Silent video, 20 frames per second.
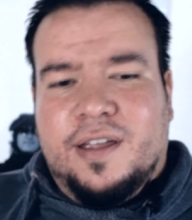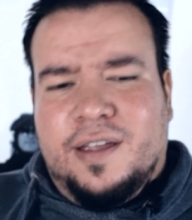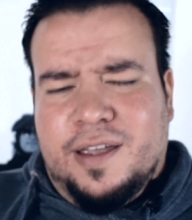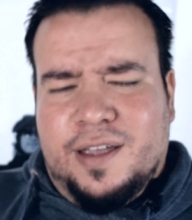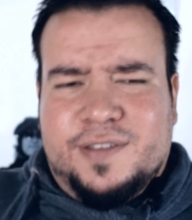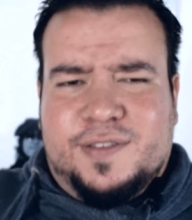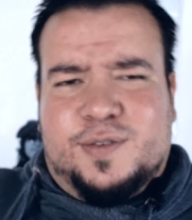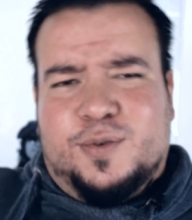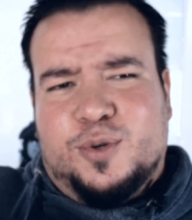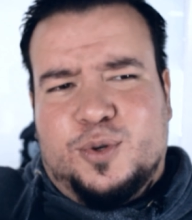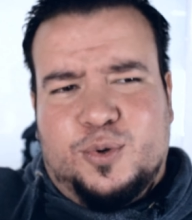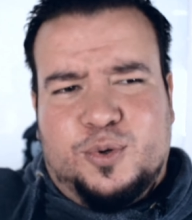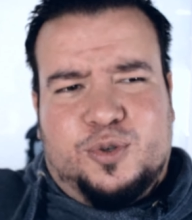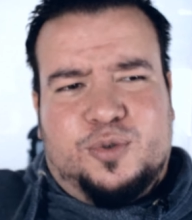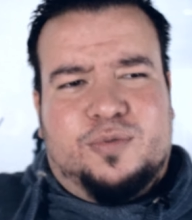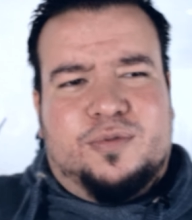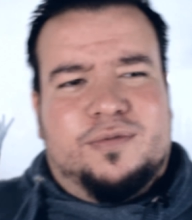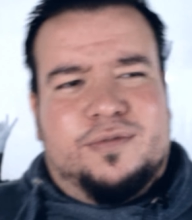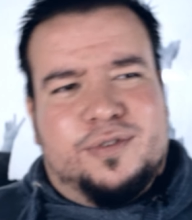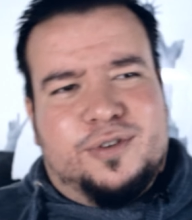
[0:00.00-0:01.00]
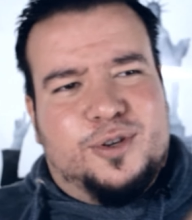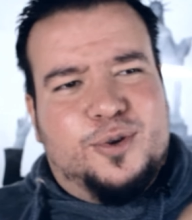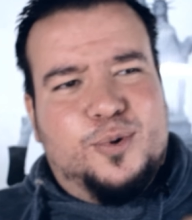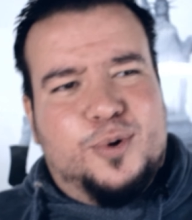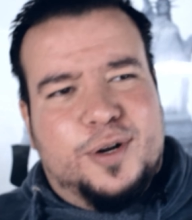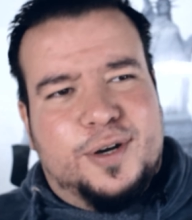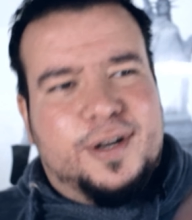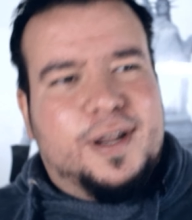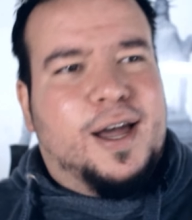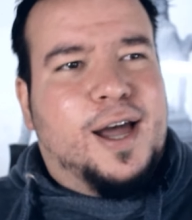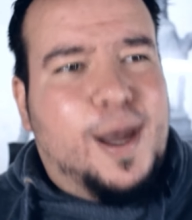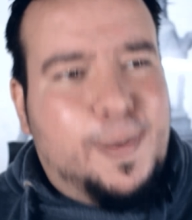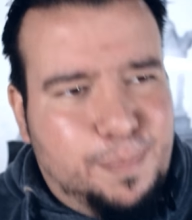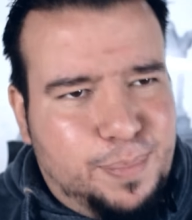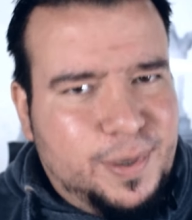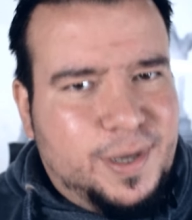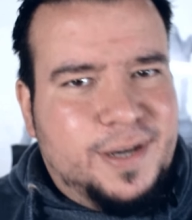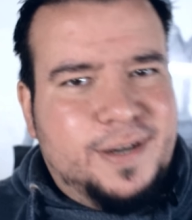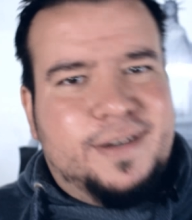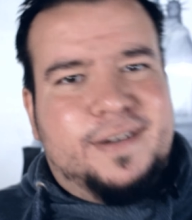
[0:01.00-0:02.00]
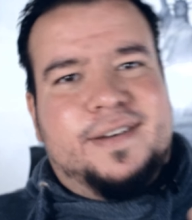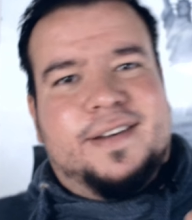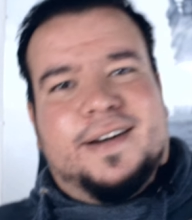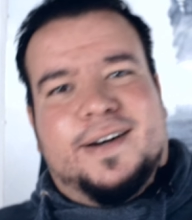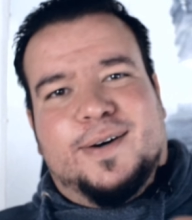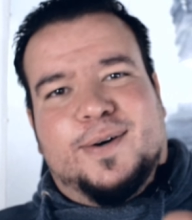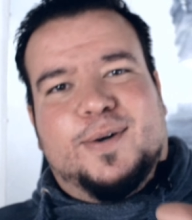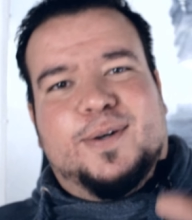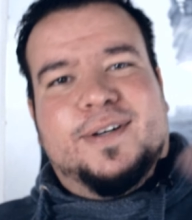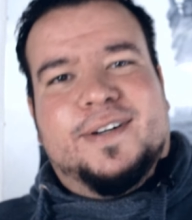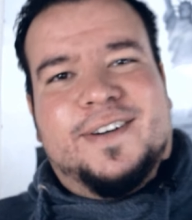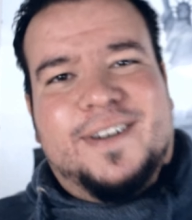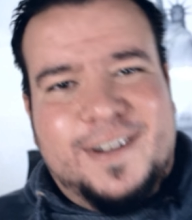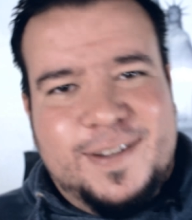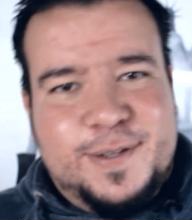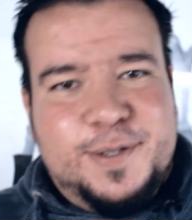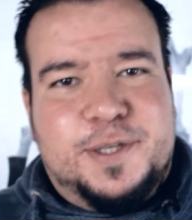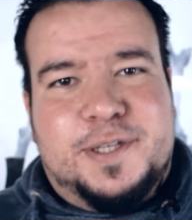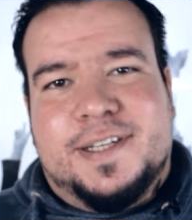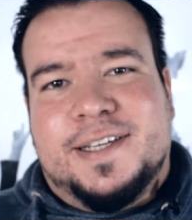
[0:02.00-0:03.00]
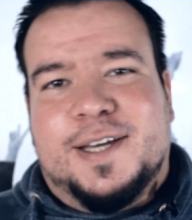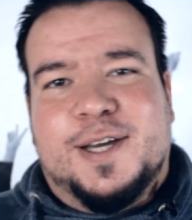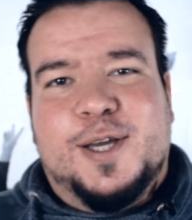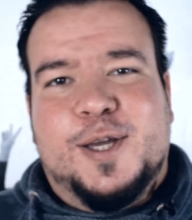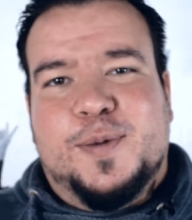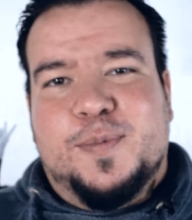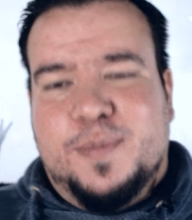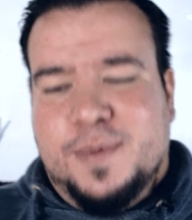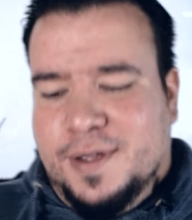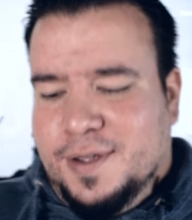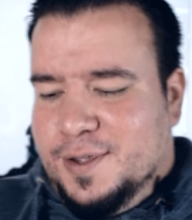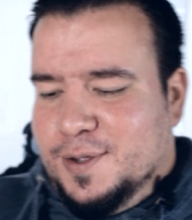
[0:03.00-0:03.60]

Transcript: and so you tune it up and down all the time